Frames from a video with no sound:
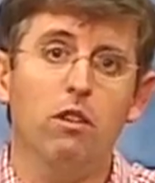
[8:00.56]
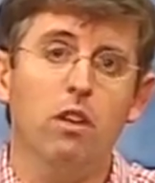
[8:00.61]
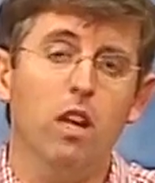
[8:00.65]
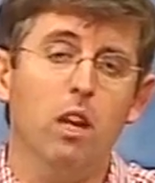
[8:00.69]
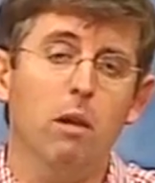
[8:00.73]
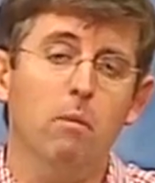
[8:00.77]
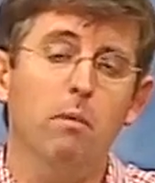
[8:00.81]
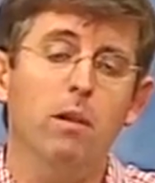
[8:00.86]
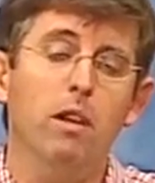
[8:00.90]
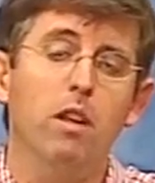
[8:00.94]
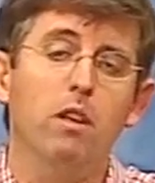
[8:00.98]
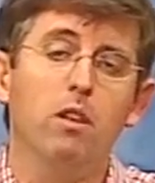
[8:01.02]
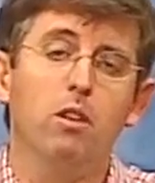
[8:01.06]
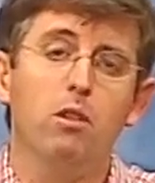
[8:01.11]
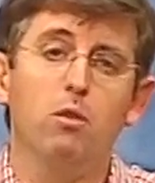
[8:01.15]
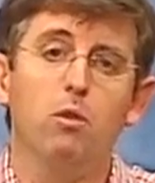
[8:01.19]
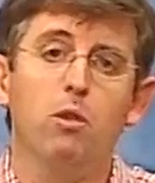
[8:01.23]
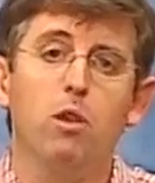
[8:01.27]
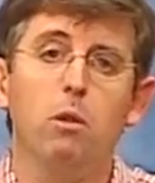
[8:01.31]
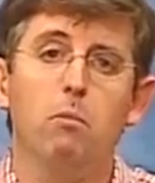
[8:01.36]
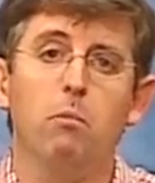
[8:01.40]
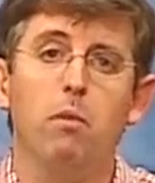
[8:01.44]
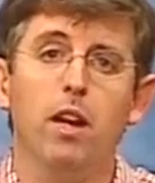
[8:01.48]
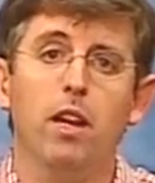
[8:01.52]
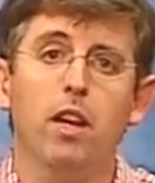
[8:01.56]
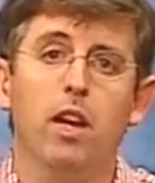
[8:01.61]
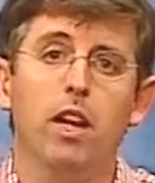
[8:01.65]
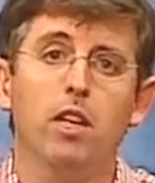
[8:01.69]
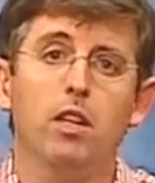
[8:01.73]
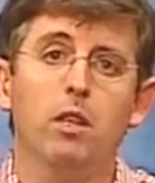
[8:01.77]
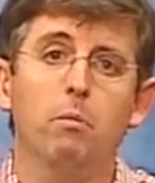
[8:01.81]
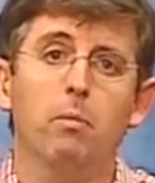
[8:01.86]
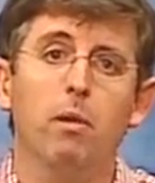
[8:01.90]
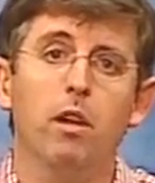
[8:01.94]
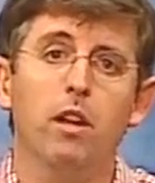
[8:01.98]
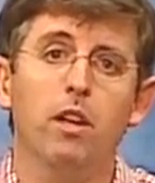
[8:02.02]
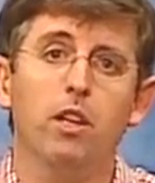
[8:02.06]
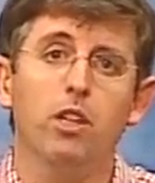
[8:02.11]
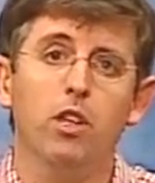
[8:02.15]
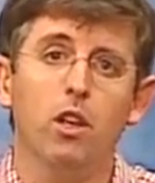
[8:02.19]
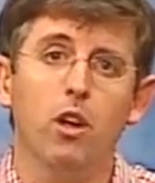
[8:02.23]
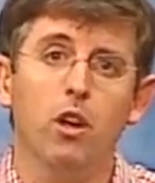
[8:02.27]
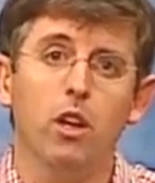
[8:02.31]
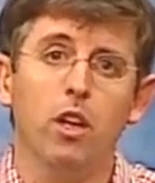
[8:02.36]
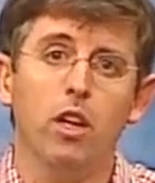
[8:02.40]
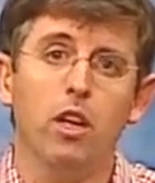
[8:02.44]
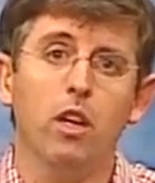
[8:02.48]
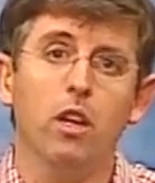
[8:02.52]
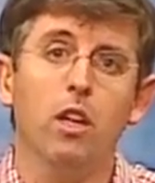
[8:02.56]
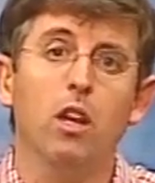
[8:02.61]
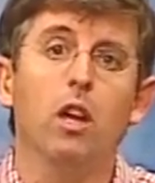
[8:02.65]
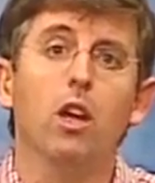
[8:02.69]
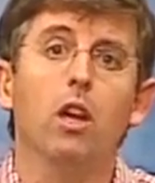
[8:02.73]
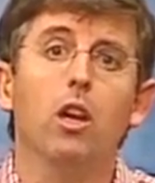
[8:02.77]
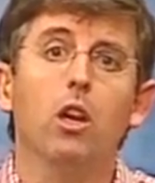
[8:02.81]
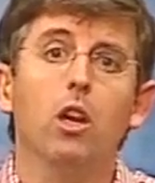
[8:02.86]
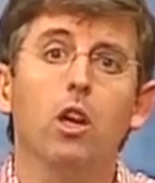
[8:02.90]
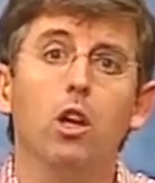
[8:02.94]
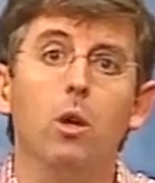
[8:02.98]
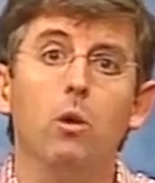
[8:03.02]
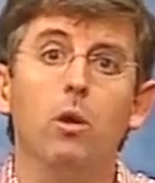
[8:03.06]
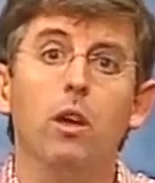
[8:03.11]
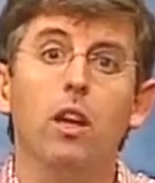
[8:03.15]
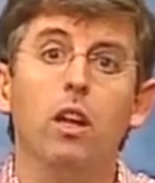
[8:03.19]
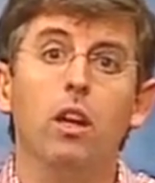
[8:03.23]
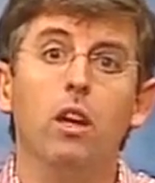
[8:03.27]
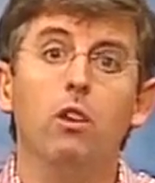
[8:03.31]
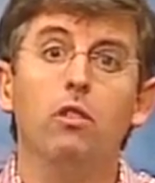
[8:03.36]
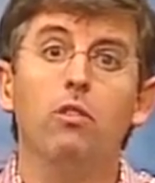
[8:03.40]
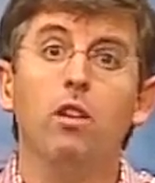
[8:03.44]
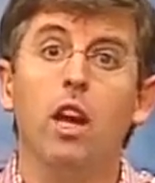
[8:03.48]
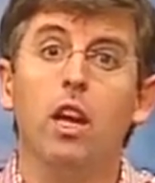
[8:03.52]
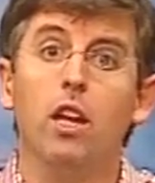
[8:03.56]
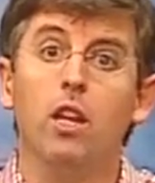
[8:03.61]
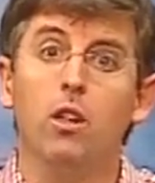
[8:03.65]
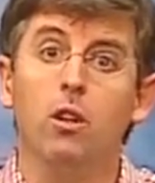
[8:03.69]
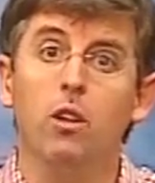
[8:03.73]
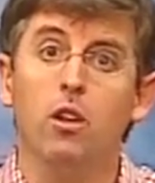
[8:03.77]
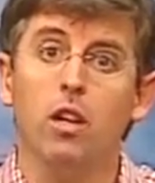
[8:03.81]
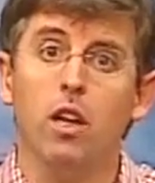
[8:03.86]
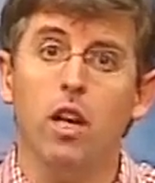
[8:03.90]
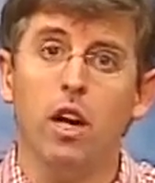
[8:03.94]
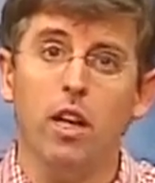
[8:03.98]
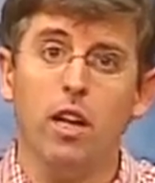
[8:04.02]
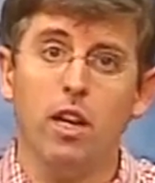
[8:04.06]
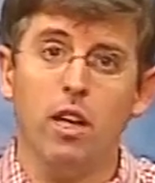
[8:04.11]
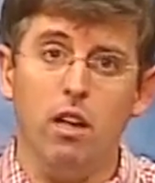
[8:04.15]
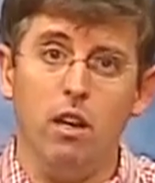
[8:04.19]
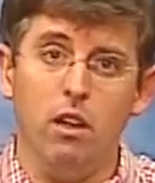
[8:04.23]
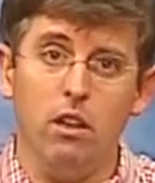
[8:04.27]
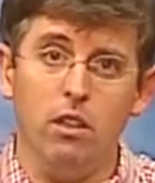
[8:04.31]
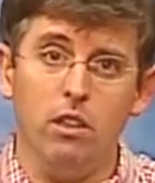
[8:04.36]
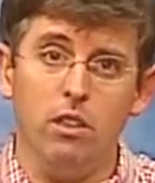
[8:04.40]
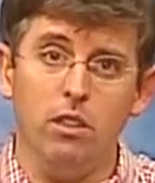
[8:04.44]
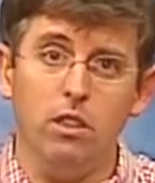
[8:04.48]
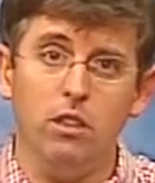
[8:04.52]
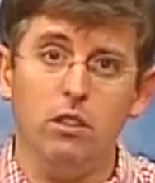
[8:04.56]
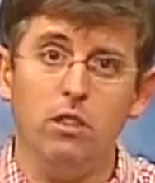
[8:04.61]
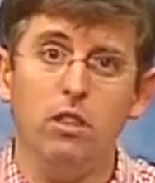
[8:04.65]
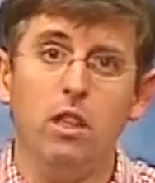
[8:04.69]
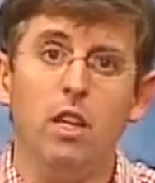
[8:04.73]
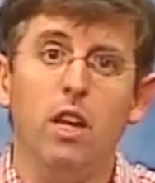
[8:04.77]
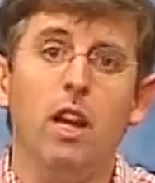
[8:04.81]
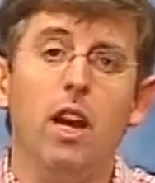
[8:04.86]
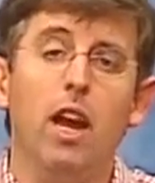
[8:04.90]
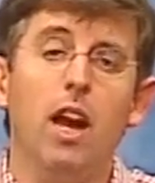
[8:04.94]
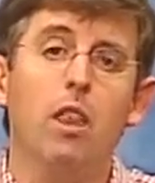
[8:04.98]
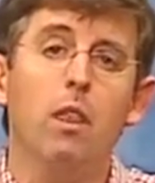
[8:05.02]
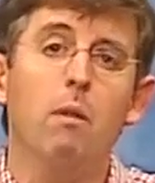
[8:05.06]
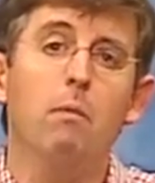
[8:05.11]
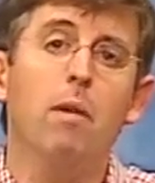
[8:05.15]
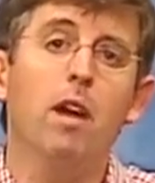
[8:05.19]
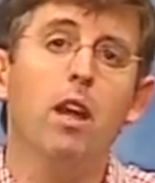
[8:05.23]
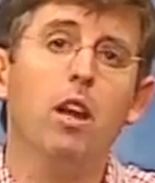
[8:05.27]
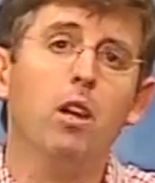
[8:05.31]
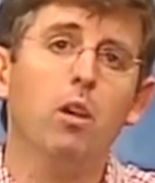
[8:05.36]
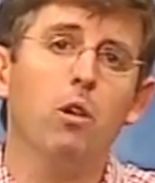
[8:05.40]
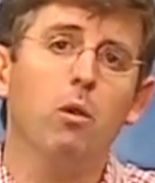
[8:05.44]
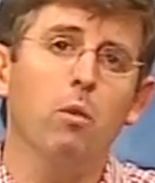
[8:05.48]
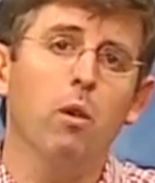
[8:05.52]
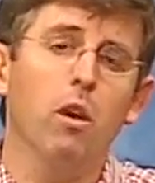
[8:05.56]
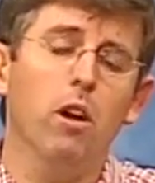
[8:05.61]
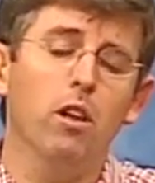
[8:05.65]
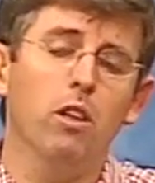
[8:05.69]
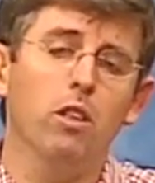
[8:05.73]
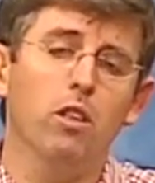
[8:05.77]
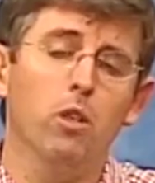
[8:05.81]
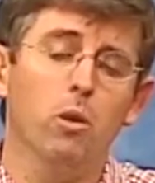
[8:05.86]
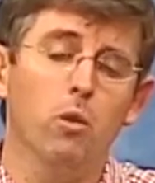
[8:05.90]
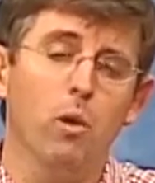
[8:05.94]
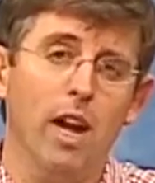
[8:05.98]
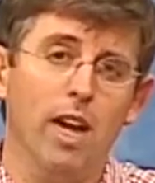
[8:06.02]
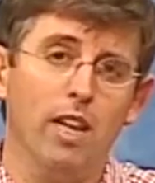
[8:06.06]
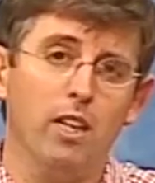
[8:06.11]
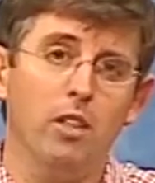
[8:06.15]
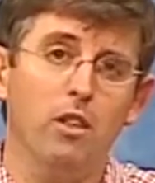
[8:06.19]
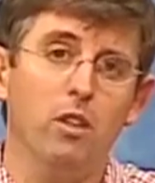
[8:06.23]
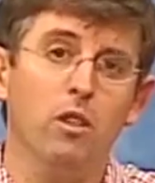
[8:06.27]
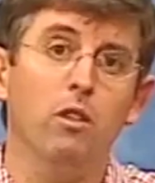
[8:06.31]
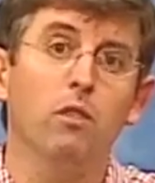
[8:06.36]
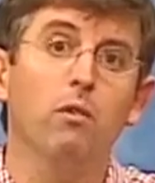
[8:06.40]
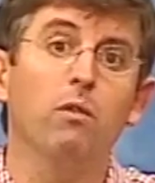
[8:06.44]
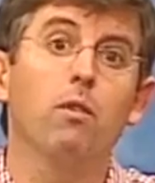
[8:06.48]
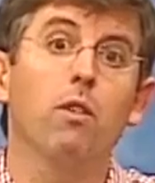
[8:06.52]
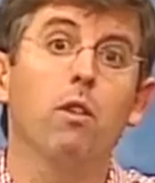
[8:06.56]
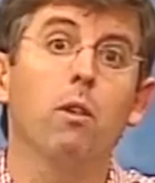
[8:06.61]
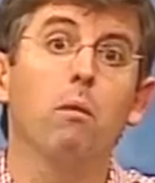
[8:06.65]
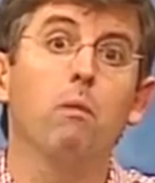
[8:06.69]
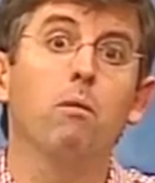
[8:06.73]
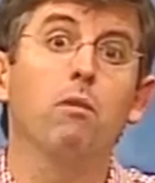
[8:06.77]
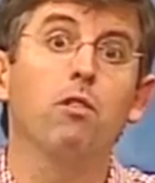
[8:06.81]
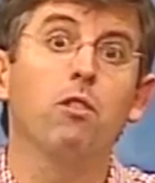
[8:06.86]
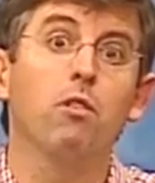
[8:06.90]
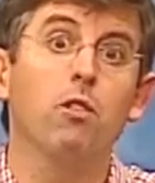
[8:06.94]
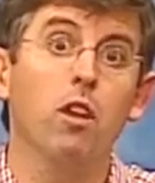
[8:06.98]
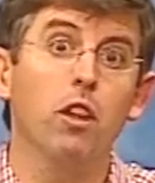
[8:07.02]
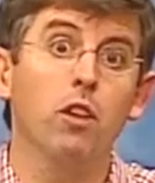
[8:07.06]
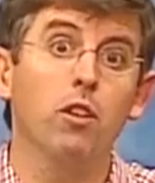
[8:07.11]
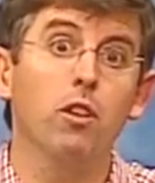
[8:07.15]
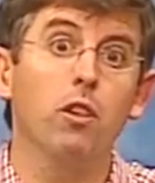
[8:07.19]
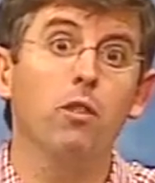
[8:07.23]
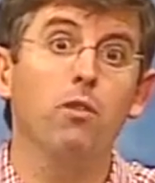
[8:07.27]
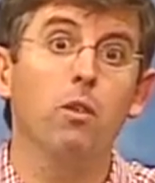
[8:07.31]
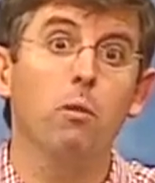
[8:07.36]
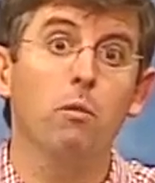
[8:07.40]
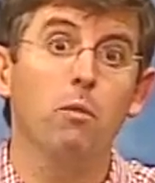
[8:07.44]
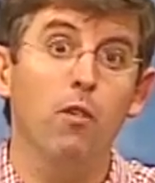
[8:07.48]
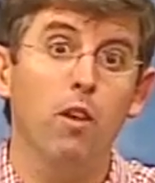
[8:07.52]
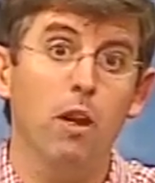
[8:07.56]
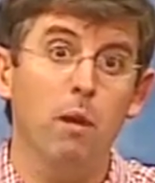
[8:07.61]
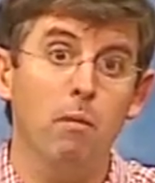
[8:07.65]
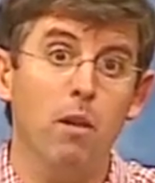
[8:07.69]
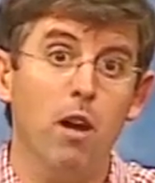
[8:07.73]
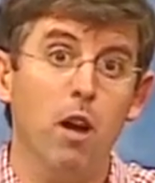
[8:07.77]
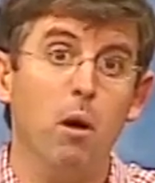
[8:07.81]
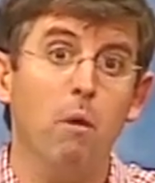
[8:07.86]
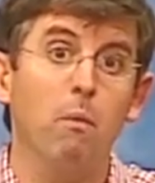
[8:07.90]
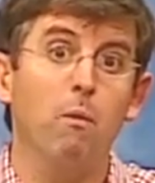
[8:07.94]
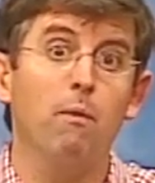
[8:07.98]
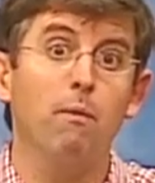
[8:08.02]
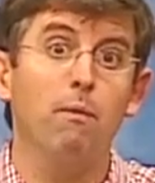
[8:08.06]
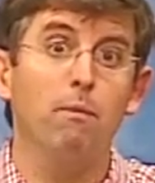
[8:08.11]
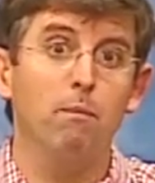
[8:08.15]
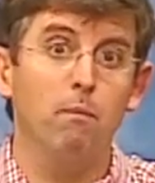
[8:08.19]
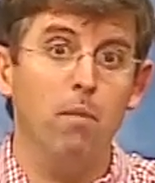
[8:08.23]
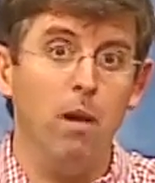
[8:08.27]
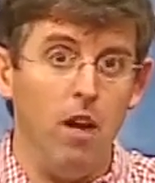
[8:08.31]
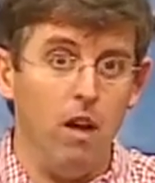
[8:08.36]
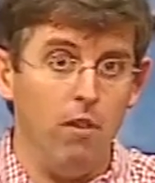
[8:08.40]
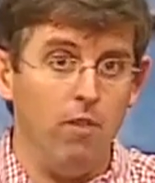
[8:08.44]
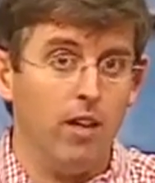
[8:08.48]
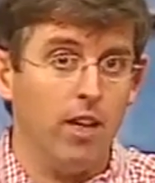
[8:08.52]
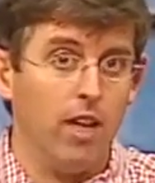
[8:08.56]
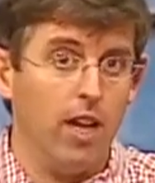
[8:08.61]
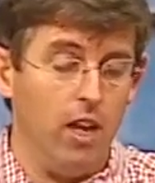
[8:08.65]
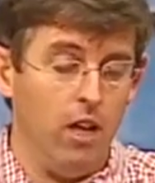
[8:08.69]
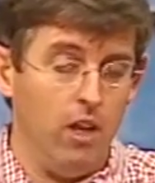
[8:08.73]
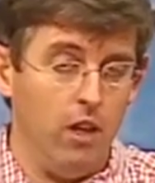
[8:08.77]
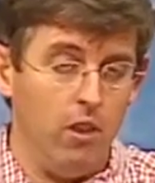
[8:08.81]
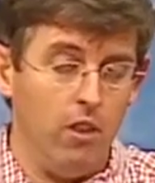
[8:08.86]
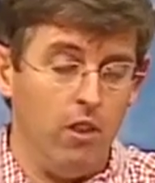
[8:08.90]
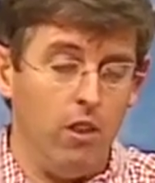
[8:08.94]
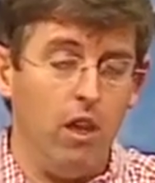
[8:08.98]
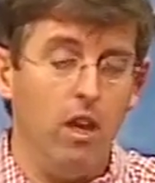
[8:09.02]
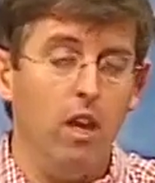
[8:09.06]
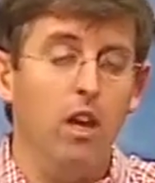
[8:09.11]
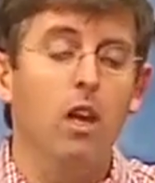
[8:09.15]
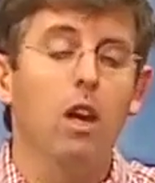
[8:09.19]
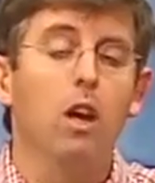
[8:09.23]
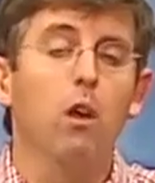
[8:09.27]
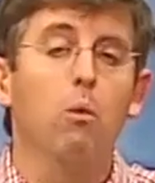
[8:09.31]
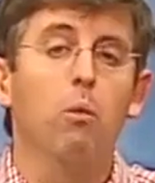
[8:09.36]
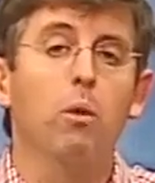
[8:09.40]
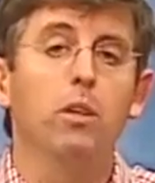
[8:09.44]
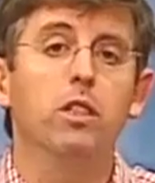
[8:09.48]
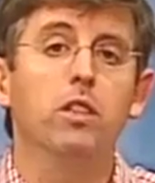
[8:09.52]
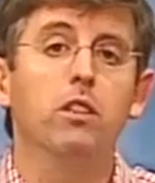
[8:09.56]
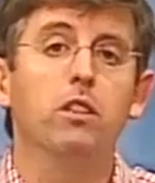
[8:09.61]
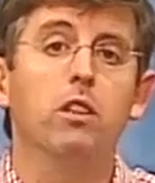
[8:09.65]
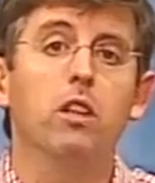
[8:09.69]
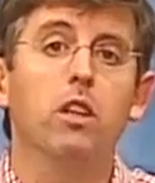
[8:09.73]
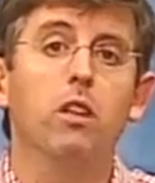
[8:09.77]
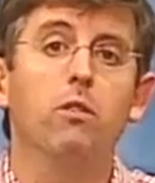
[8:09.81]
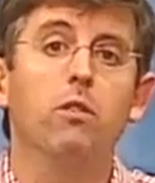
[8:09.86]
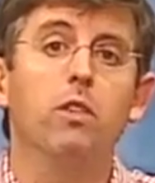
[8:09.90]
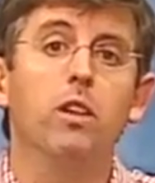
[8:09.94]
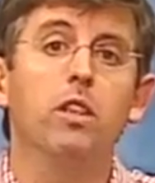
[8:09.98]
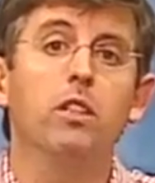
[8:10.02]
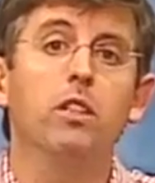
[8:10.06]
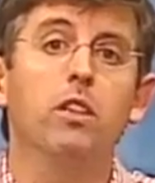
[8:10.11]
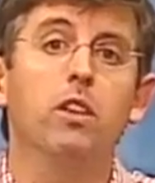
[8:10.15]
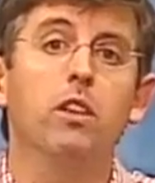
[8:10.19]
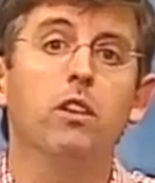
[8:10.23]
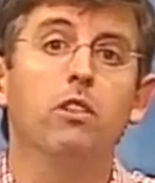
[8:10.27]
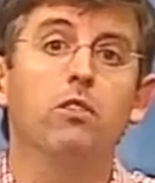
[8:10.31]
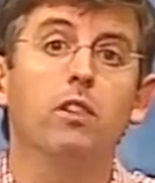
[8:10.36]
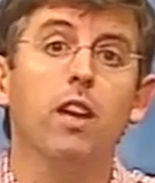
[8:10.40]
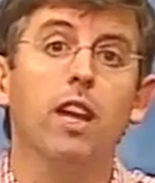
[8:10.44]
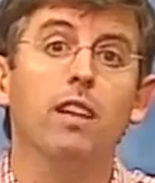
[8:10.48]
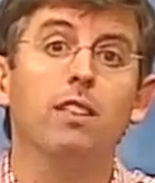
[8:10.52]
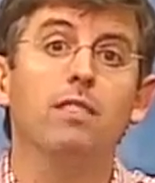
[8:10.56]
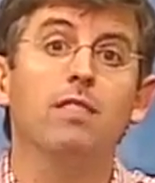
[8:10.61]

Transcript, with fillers: and I'm being joined by Dr. Barry Jarnigan, who is a urogynecologist and the medical director for the Center for Female Pelvic Health, which is the division of the St.